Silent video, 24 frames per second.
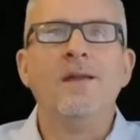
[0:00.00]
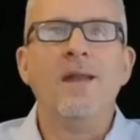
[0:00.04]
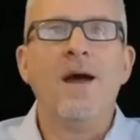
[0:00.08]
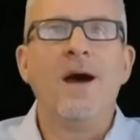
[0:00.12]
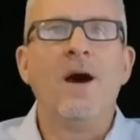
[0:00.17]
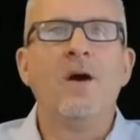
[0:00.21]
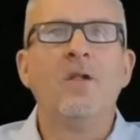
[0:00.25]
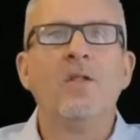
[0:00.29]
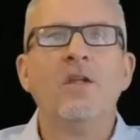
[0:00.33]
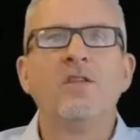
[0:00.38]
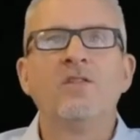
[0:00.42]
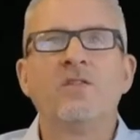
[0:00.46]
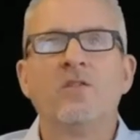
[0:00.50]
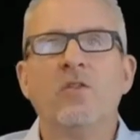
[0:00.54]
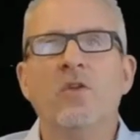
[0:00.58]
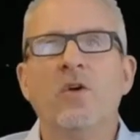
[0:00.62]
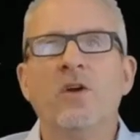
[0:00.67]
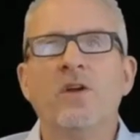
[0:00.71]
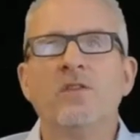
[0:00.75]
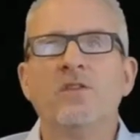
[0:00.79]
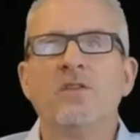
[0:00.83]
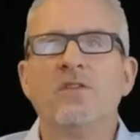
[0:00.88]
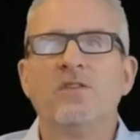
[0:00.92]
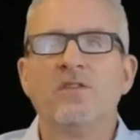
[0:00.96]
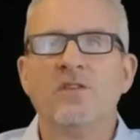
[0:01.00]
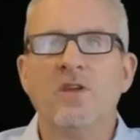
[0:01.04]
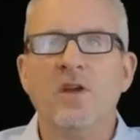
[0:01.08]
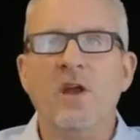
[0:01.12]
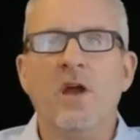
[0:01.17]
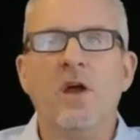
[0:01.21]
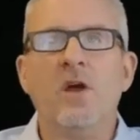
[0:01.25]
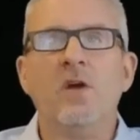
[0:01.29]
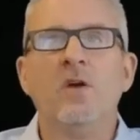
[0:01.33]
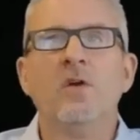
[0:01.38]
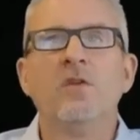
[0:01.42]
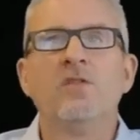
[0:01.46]
let's look at the
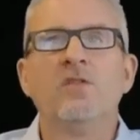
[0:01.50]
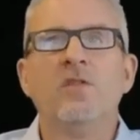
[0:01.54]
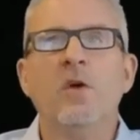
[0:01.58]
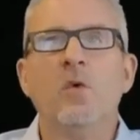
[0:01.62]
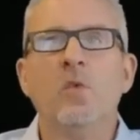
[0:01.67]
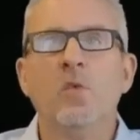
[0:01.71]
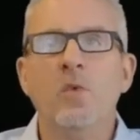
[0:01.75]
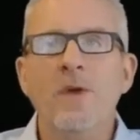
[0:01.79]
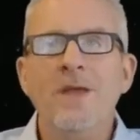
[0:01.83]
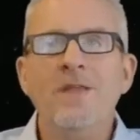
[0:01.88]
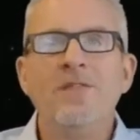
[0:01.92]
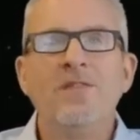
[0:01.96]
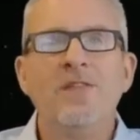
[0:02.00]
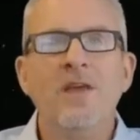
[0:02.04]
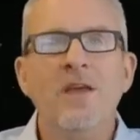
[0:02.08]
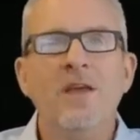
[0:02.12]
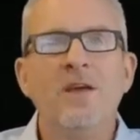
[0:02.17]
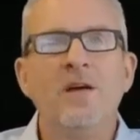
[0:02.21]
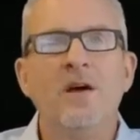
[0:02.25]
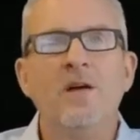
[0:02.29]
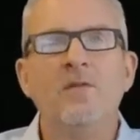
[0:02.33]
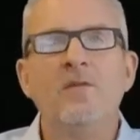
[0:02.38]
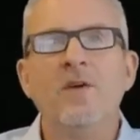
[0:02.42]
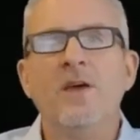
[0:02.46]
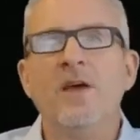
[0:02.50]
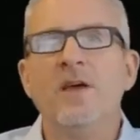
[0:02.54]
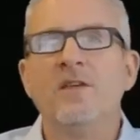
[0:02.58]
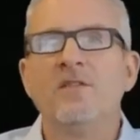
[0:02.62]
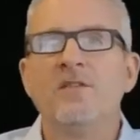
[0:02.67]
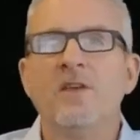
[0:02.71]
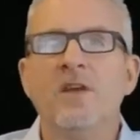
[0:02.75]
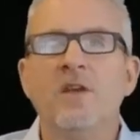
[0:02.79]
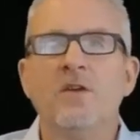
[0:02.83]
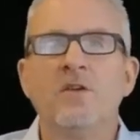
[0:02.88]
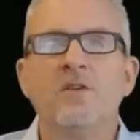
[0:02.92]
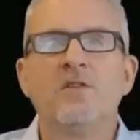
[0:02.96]
scenarios that we think of as
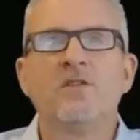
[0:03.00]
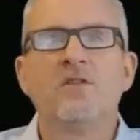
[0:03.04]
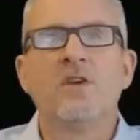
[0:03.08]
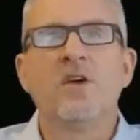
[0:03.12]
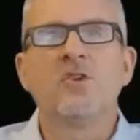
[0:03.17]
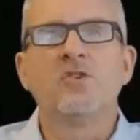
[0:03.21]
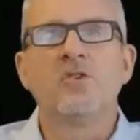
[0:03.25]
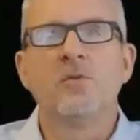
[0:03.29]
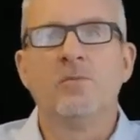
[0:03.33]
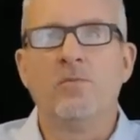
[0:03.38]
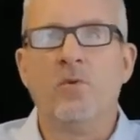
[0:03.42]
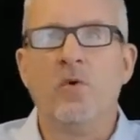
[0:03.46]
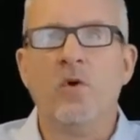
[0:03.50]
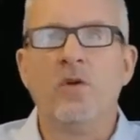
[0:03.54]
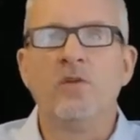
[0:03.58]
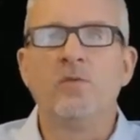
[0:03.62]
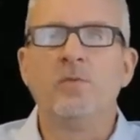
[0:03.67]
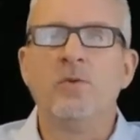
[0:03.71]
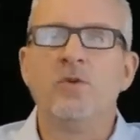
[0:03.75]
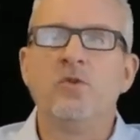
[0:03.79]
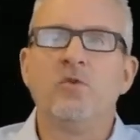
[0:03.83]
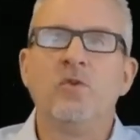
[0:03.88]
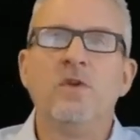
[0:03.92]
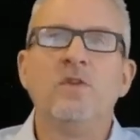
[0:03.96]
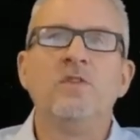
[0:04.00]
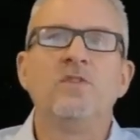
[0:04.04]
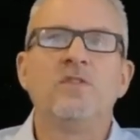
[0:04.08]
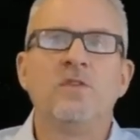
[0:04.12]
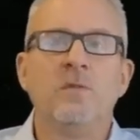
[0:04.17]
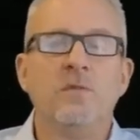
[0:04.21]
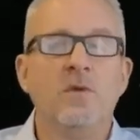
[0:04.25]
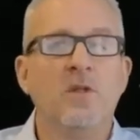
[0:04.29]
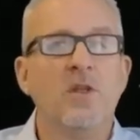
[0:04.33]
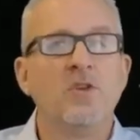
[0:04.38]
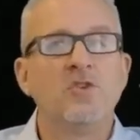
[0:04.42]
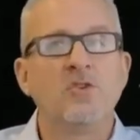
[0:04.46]
intersection points between
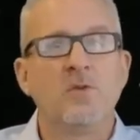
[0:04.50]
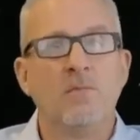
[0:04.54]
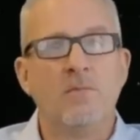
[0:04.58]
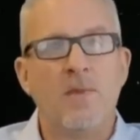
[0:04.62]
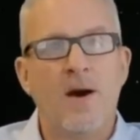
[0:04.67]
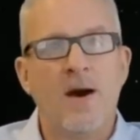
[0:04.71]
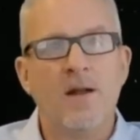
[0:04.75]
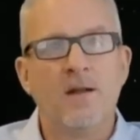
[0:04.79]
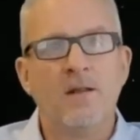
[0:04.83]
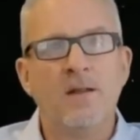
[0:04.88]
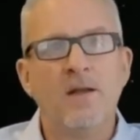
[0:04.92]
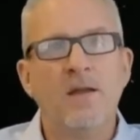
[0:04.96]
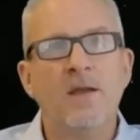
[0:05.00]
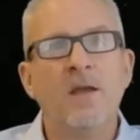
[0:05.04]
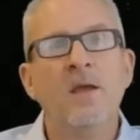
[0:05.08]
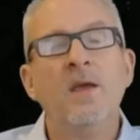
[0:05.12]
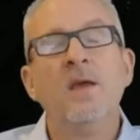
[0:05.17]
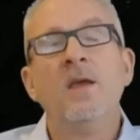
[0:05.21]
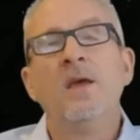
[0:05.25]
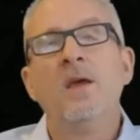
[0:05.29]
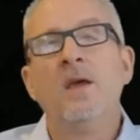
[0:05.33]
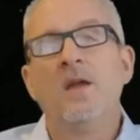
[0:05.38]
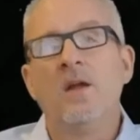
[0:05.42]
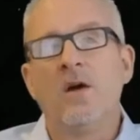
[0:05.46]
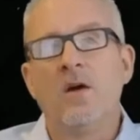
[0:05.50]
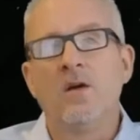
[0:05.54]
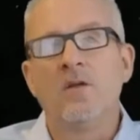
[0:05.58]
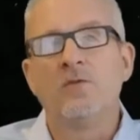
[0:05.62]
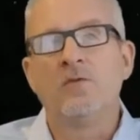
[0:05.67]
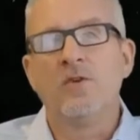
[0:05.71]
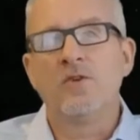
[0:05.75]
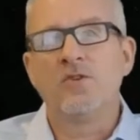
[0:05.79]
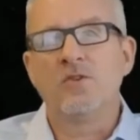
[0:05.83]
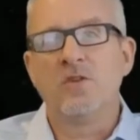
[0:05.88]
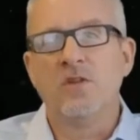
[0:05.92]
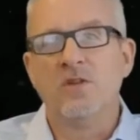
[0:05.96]
simulation modeling and
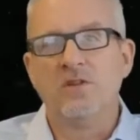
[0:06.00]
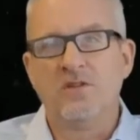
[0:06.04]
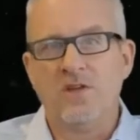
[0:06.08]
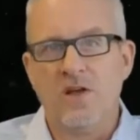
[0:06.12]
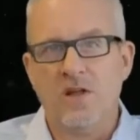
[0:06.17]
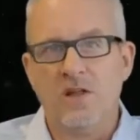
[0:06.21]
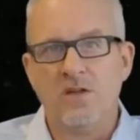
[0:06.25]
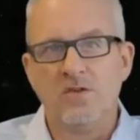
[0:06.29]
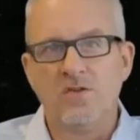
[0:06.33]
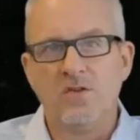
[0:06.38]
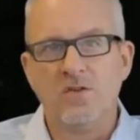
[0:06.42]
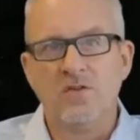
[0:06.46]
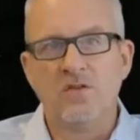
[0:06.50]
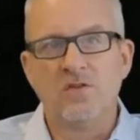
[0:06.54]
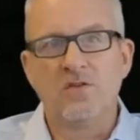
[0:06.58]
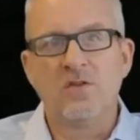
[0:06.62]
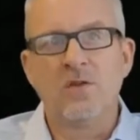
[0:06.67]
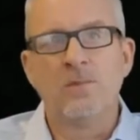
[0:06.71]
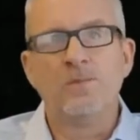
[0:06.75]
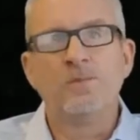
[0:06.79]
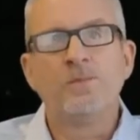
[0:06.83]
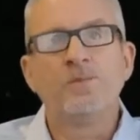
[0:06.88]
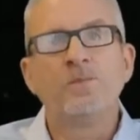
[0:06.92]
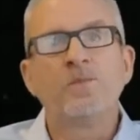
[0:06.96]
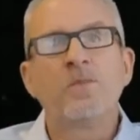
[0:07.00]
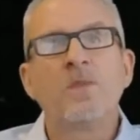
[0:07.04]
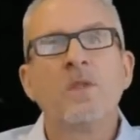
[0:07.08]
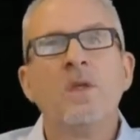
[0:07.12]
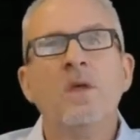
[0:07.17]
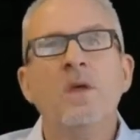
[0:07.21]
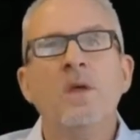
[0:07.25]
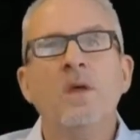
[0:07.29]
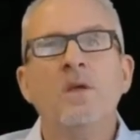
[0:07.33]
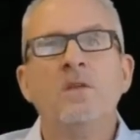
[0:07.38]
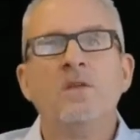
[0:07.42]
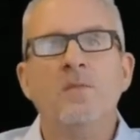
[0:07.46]
artificial intelligence.
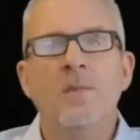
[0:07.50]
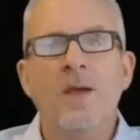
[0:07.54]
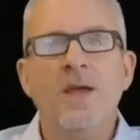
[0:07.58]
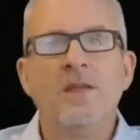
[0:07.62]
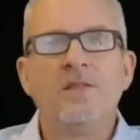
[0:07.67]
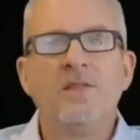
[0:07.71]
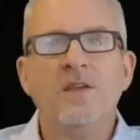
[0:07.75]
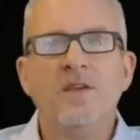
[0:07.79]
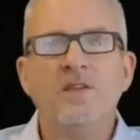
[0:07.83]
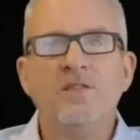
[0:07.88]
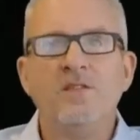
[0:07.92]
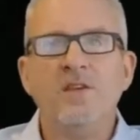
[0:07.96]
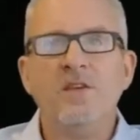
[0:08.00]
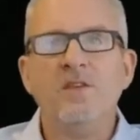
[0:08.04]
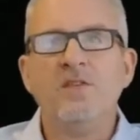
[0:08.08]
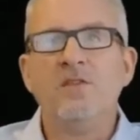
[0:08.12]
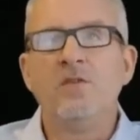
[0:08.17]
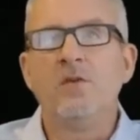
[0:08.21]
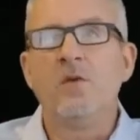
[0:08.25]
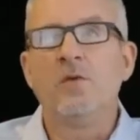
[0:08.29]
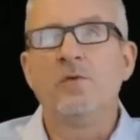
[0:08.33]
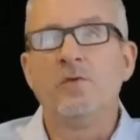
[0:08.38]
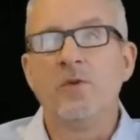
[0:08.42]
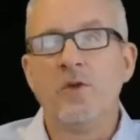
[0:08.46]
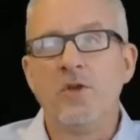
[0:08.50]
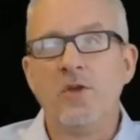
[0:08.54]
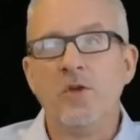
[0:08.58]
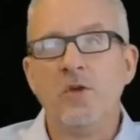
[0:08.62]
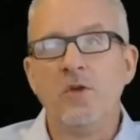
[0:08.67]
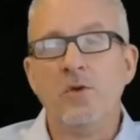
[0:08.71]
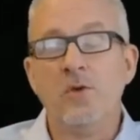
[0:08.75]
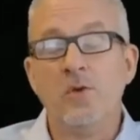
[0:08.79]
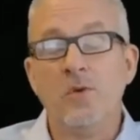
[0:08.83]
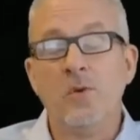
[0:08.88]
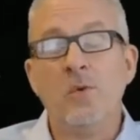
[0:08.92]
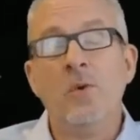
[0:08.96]
To make things easier for
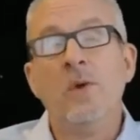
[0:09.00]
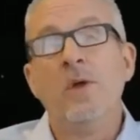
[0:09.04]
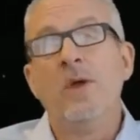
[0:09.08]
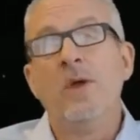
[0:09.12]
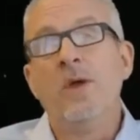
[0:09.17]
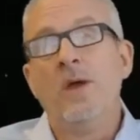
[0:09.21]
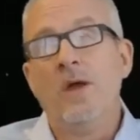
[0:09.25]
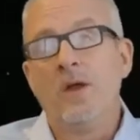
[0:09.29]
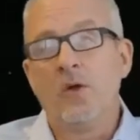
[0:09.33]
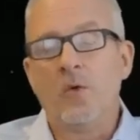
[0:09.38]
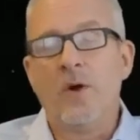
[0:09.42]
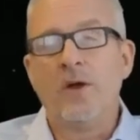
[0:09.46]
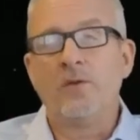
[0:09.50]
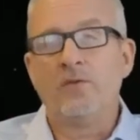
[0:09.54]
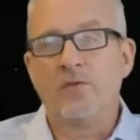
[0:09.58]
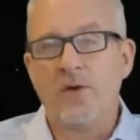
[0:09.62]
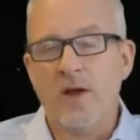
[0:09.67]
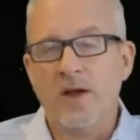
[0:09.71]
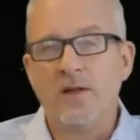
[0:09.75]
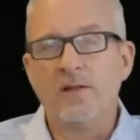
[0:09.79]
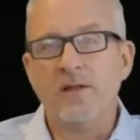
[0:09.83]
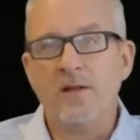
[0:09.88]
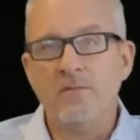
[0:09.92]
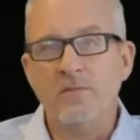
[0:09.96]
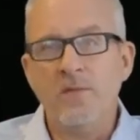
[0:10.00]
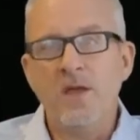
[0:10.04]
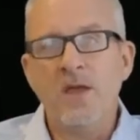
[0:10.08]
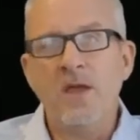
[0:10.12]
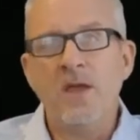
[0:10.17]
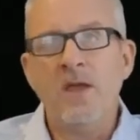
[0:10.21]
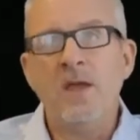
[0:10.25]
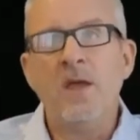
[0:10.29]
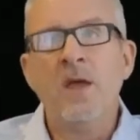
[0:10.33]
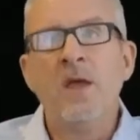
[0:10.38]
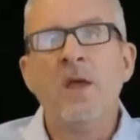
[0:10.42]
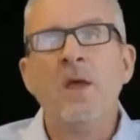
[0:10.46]
you, and quite frankly
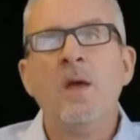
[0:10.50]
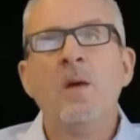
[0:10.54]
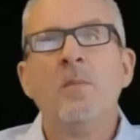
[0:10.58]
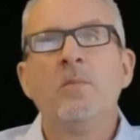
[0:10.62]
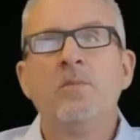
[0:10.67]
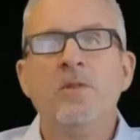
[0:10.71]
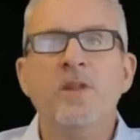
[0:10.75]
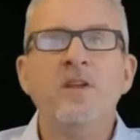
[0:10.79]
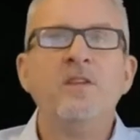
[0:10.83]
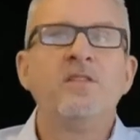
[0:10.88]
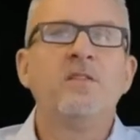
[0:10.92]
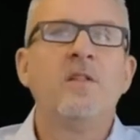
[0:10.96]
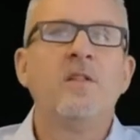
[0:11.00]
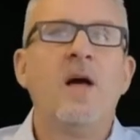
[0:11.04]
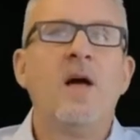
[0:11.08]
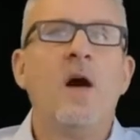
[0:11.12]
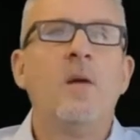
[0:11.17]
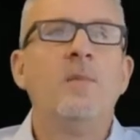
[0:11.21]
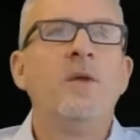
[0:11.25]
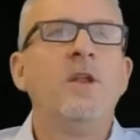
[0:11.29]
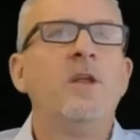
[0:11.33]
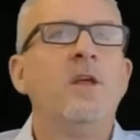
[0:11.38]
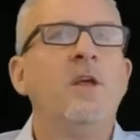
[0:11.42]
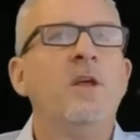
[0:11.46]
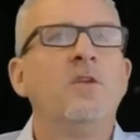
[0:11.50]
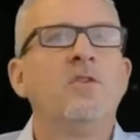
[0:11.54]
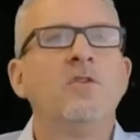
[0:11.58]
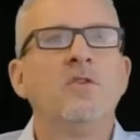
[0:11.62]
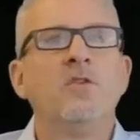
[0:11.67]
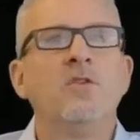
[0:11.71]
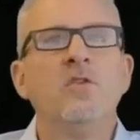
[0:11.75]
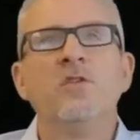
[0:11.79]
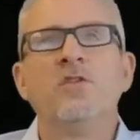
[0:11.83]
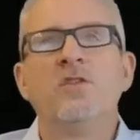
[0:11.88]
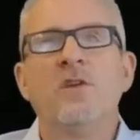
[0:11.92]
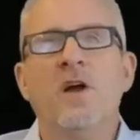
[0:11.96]
me, Please allow me to
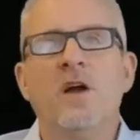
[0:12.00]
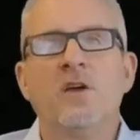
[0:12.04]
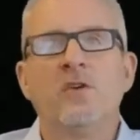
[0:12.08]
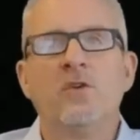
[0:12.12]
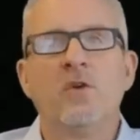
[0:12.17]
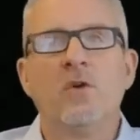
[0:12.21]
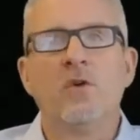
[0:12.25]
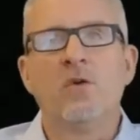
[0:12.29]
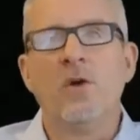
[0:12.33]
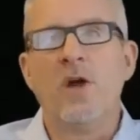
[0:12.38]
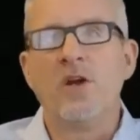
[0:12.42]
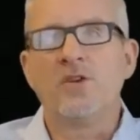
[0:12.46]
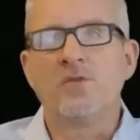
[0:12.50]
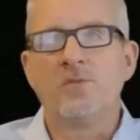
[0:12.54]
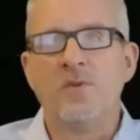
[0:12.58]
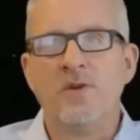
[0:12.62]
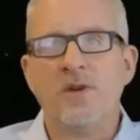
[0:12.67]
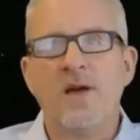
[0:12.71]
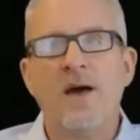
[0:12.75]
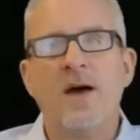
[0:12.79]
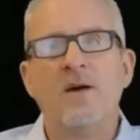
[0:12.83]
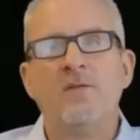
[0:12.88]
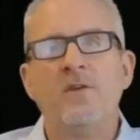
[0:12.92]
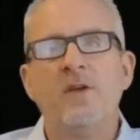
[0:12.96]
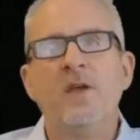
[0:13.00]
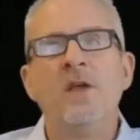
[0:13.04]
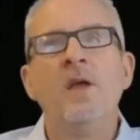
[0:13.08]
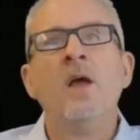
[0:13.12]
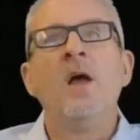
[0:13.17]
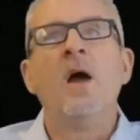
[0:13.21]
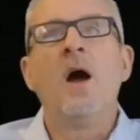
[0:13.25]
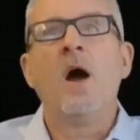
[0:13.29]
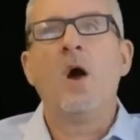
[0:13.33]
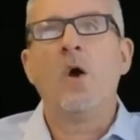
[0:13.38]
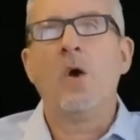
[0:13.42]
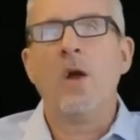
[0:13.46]
introduce Dr. Arash Mandavi,
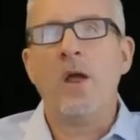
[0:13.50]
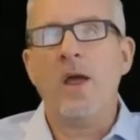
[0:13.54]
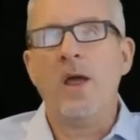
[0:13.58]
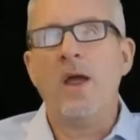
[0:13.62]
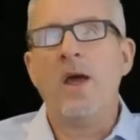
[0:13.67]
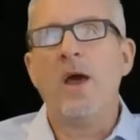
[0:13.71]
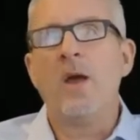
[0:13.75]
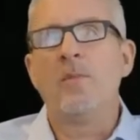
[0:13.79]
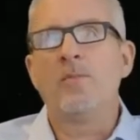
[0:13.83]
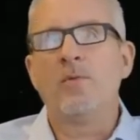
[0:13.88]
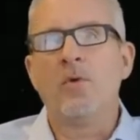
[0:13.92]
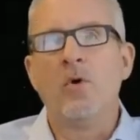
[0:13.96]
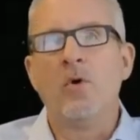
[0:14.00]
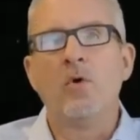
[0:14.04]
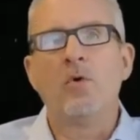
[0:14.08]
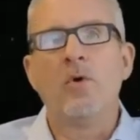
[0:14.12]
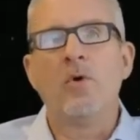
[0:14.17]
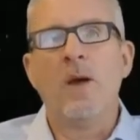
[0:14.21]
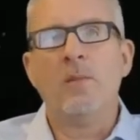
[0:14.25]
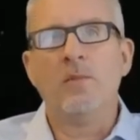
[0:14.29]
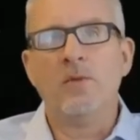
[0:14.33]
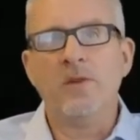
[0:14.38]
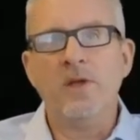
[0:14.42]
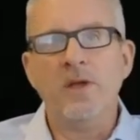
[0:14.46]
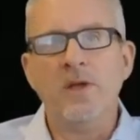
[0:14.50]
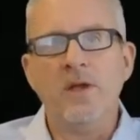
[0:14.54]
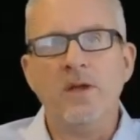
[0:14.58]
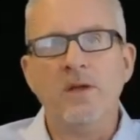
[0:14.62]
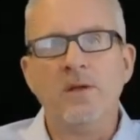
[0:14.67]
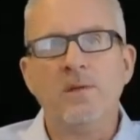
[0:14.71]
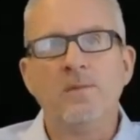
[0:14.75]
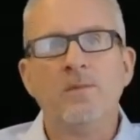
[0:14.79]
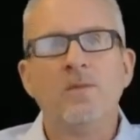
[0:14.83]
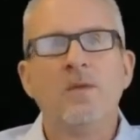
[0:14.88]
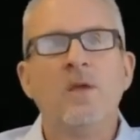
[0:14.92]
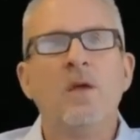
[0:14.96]
our AI program lead.
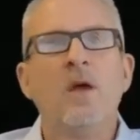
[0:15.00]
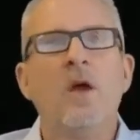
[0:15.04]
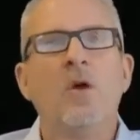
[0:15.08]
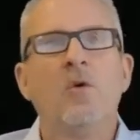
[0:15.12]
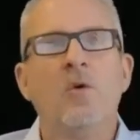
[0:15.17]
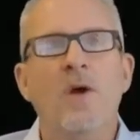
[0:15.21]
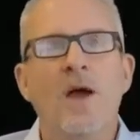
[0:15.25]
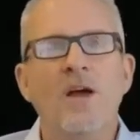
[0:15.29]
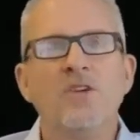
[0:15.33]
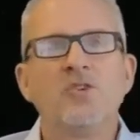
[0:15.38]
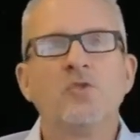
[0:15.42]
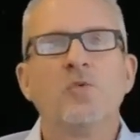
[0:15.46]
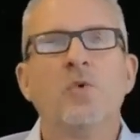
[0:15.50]
Arash will